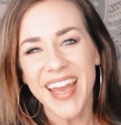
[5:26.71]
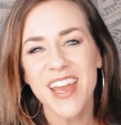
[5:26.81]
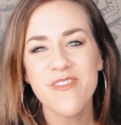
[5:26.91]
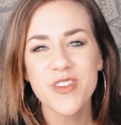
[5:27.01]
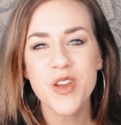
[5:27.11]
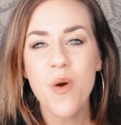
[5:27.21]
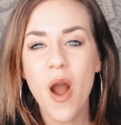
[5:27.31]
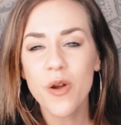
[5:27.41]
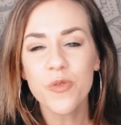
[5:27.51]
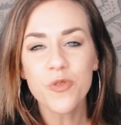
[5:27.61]
If you
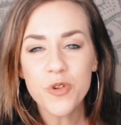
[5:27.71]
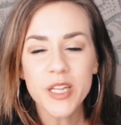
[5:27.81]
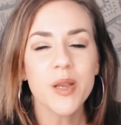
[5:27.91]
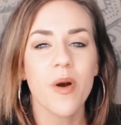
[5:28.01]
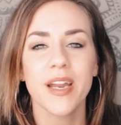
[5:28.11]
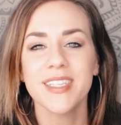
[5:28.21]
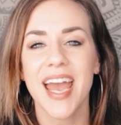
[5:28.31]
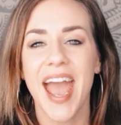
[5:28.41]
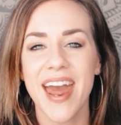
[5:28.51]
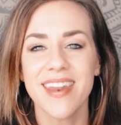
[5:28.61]
are really wanting
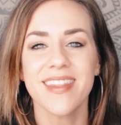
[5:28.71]
to end